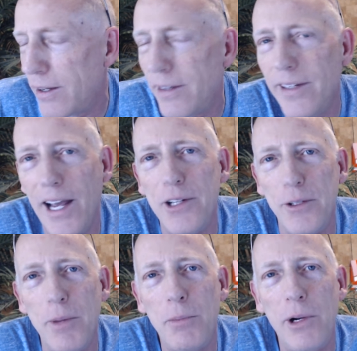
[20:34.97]
Yeah, do you
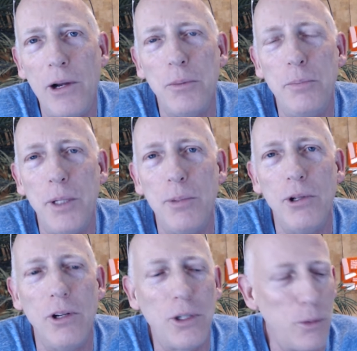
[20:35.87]
remember how people
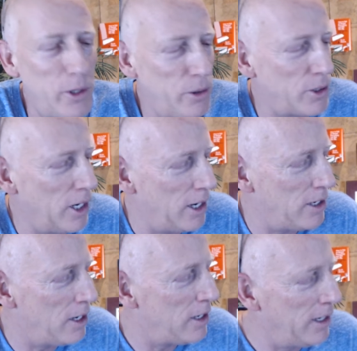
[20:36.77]
looked when you were a
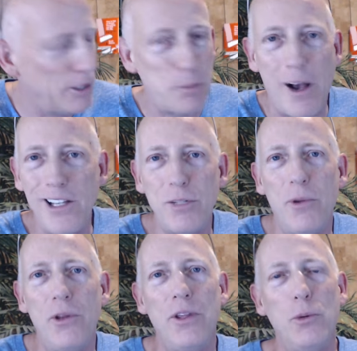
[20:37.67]
kid? It's
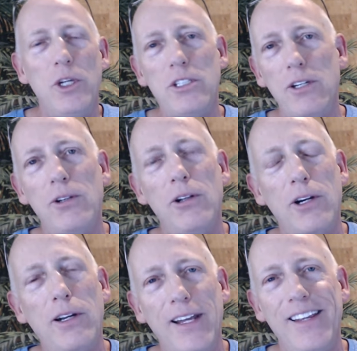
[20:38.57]
possible that we still
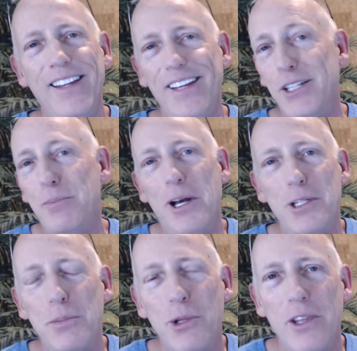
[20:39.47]
look. It's
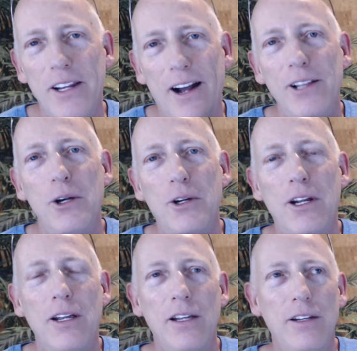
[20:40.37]
possible that I look
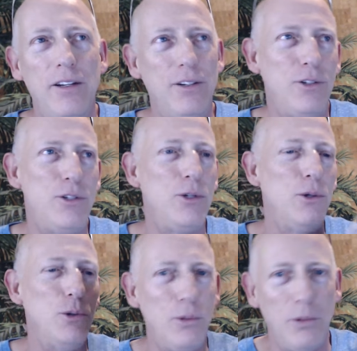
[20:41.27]

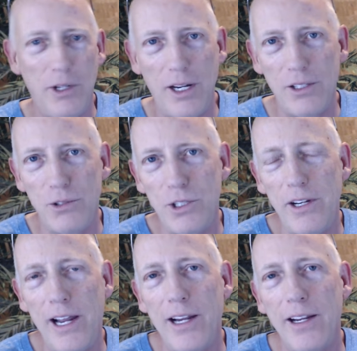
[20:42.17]
to kids
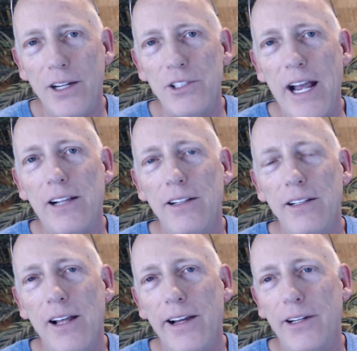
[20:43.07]
today exactly
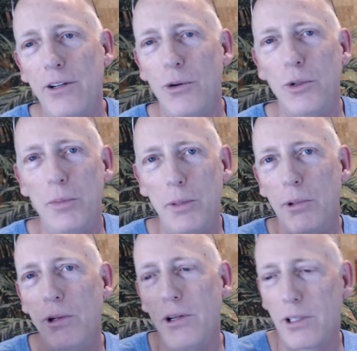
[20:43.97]
like old
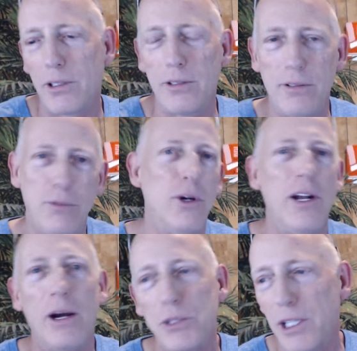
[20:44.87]
people looked when
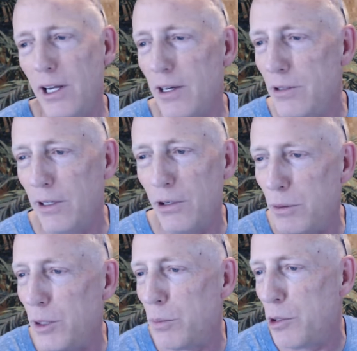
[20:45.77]
I was a kid. It could
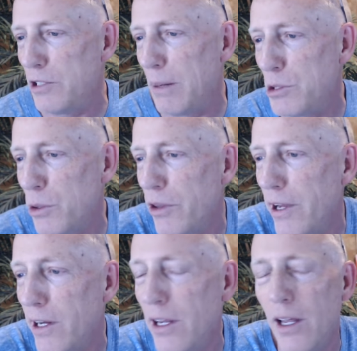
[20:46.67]
be a perceptual thing.